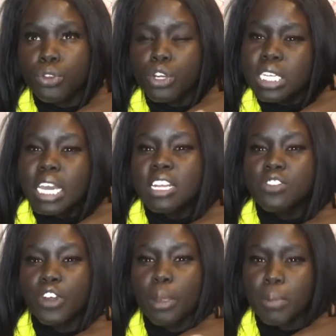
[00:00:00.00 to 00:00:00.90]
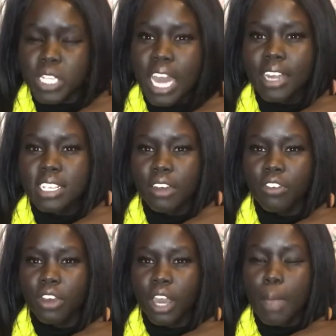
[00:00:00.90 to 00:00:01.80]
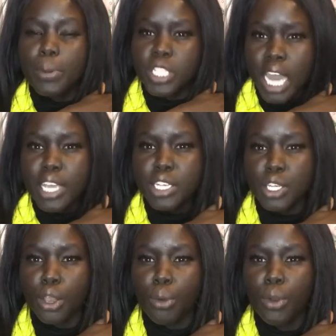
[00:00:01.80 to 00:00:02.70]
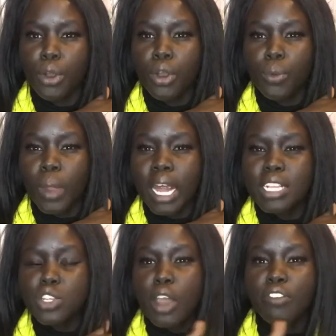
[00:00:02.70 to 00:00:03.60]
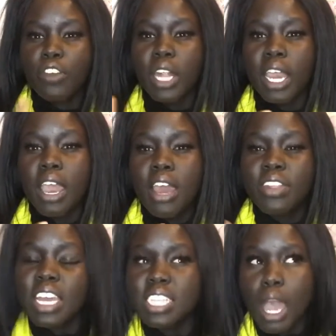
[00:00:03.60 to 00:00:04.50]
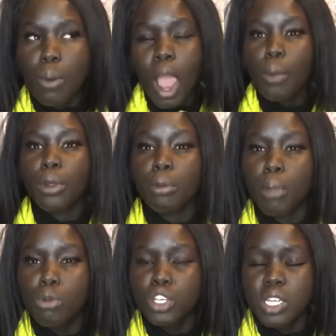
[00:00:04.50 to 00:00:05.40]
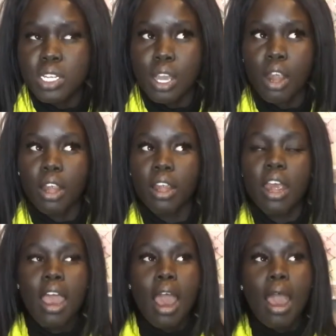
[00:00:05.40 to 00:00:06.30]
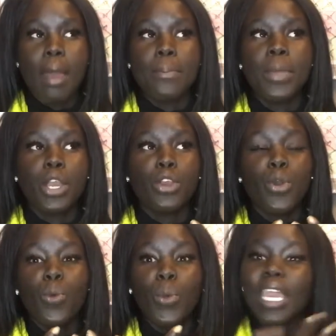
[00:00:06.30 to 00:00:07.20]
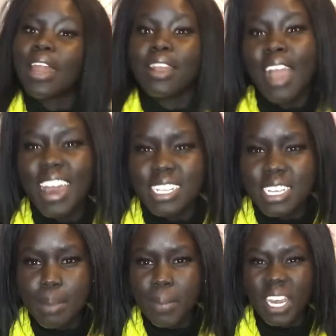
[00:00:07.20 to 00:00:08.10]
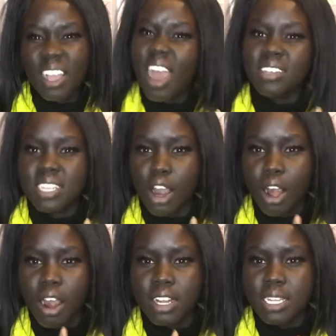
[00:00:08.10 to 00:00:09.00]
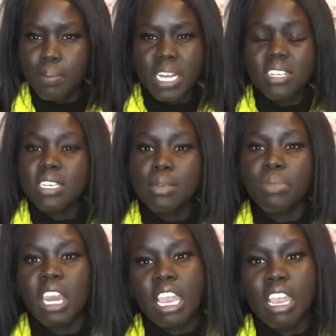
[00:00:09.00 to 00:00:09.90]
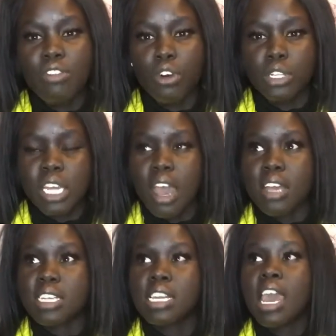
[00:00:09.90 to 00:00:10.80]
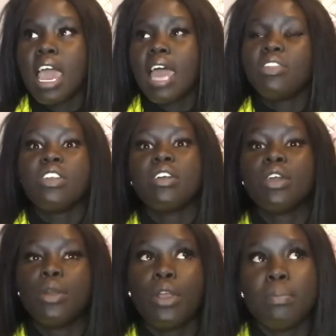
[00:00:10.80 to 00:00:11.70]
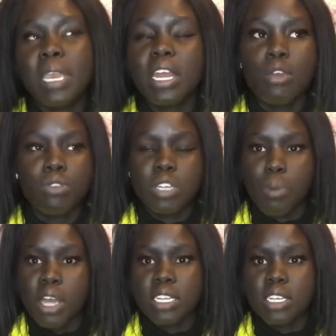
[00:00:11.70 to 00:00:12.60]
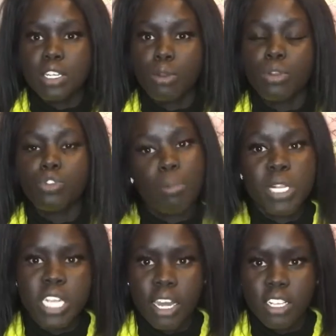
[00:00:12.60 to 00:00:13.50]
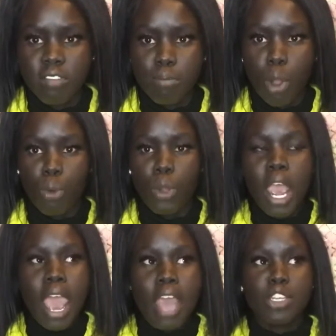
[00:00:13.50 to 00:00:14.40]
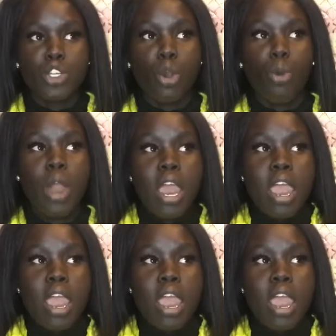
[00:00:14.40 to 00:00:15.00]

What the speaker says: skin is very protective. It protects you, right? So I feel like that's how our emotions are. We get a cut, somebody cuts our heart, somebody says something evil to us, and the immediate response is to go into a protective mode. And so